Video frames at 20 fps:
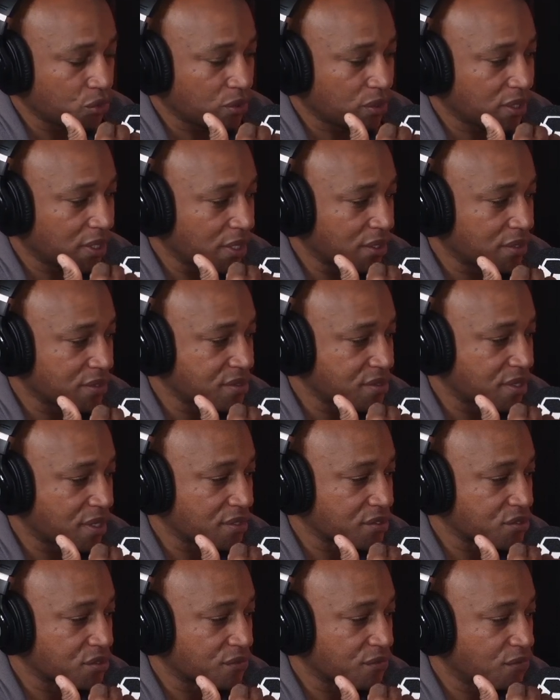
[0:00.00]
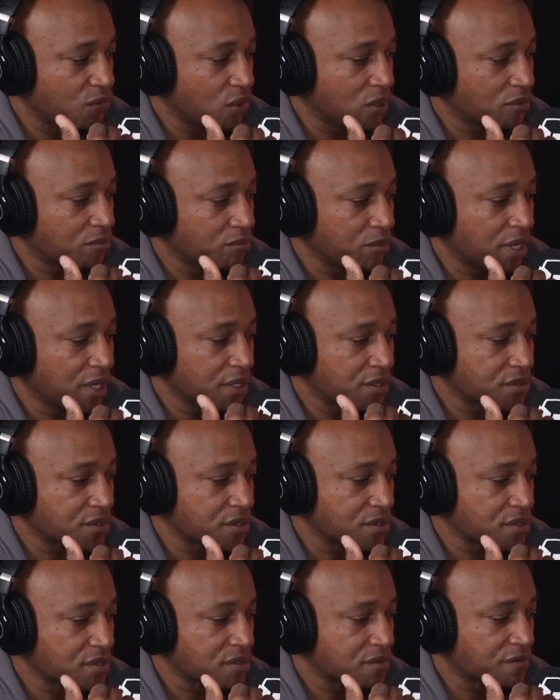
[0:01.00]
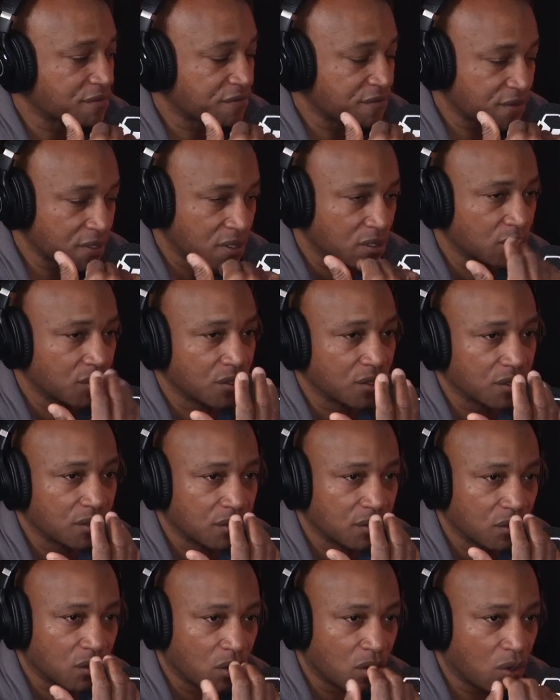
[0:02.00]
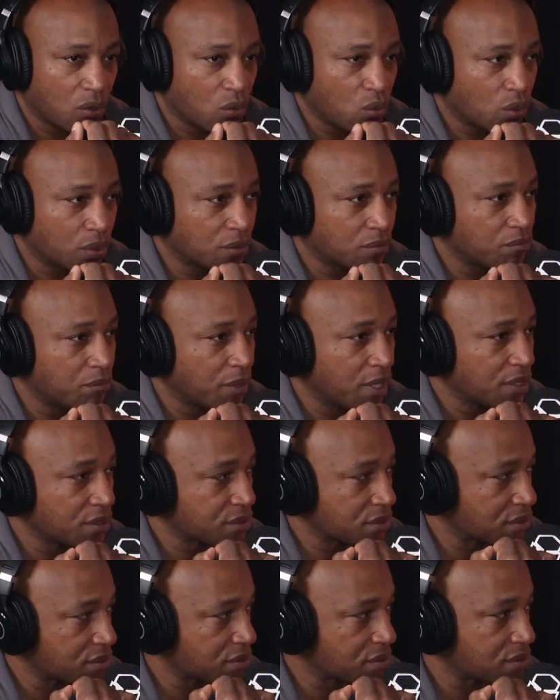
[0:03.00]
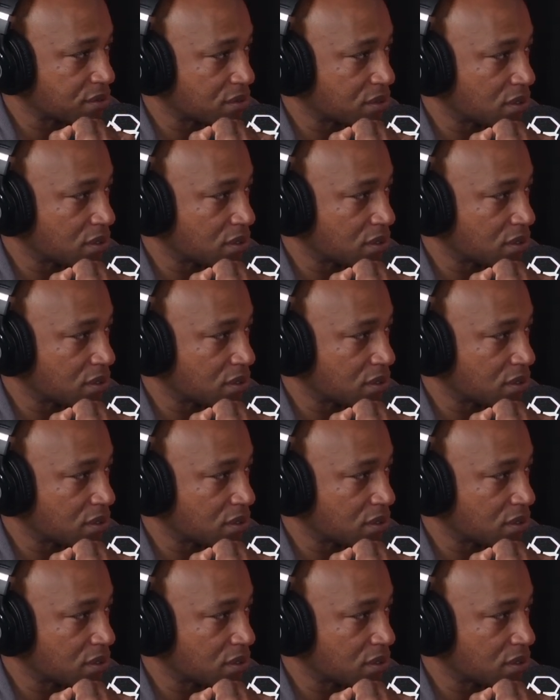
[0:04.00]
get a sense of what makes us feel good, or what makes us